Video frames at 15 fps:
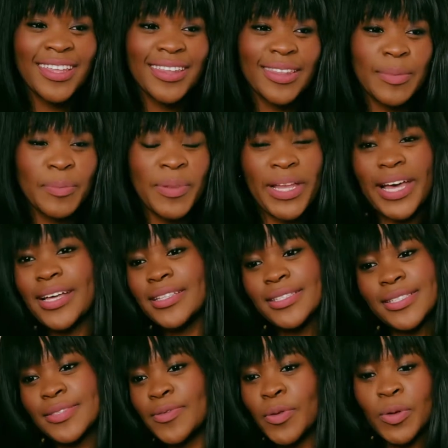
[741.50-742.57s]
The
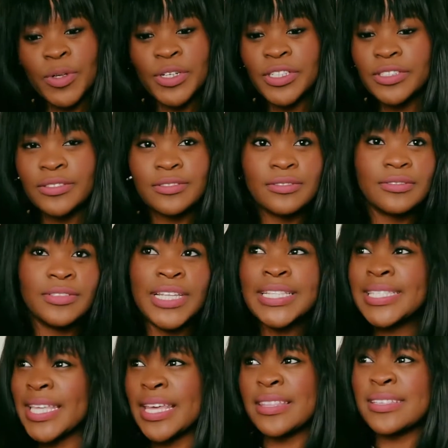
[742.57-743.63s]
plans for,
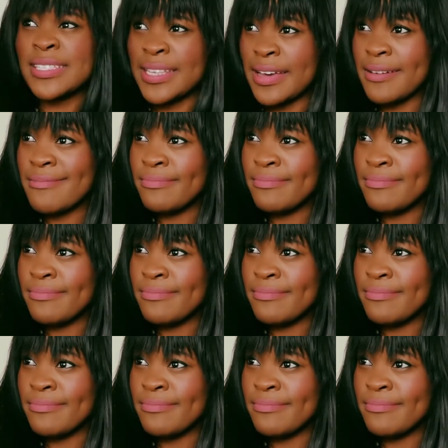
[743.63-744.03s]
let's say, this year.